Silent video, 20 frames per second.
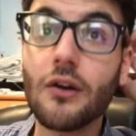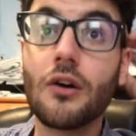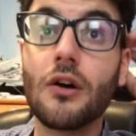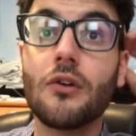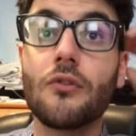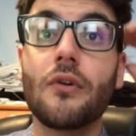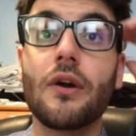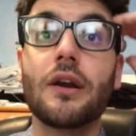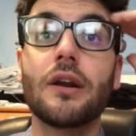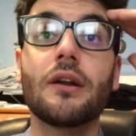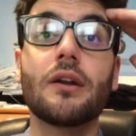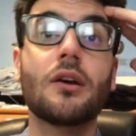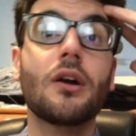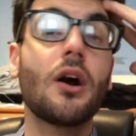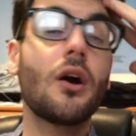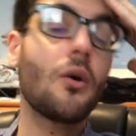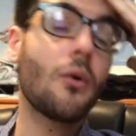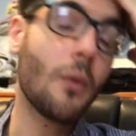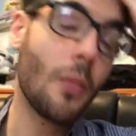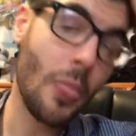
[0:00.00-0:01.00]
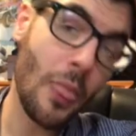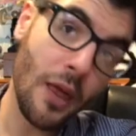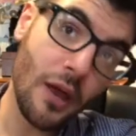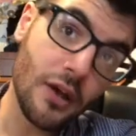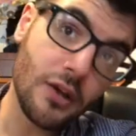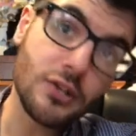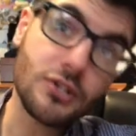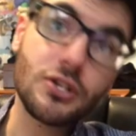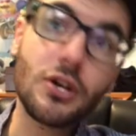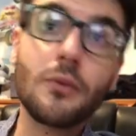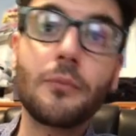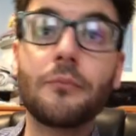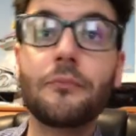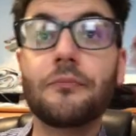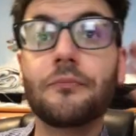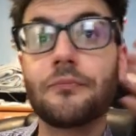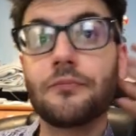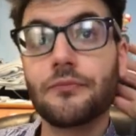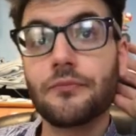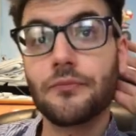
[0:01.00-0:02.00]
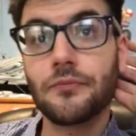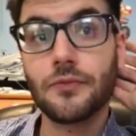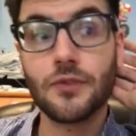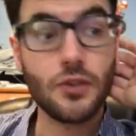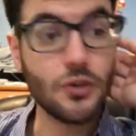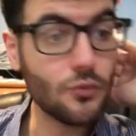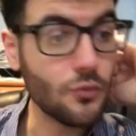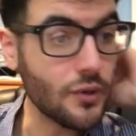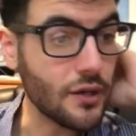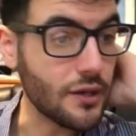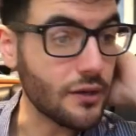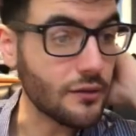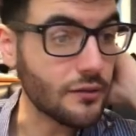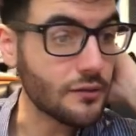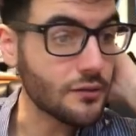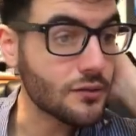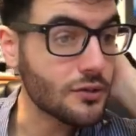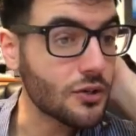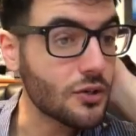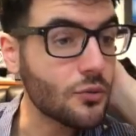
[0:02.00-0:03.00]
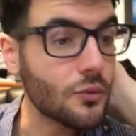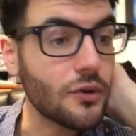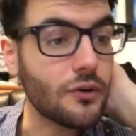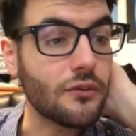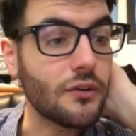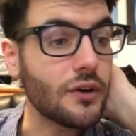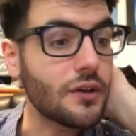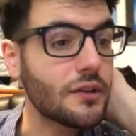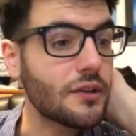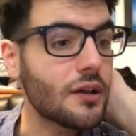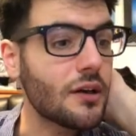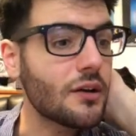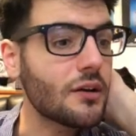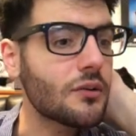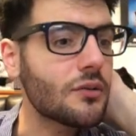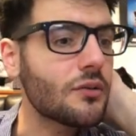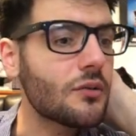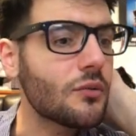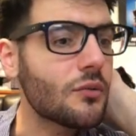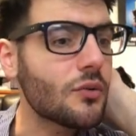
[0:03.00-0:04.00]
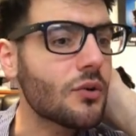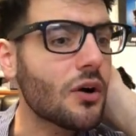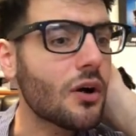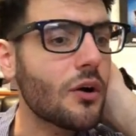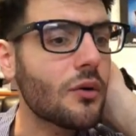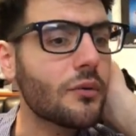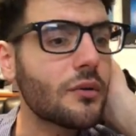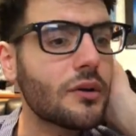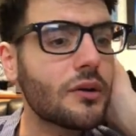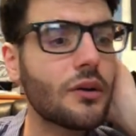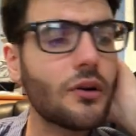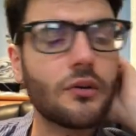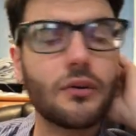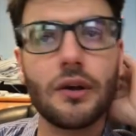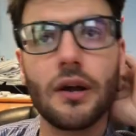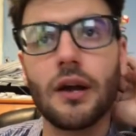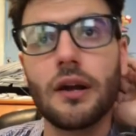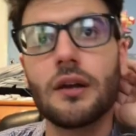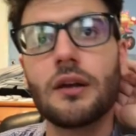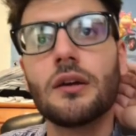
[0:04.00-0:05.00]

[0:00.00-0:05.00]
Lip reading: all ready to go. So, good win. Good win right there. Where are we? Okay.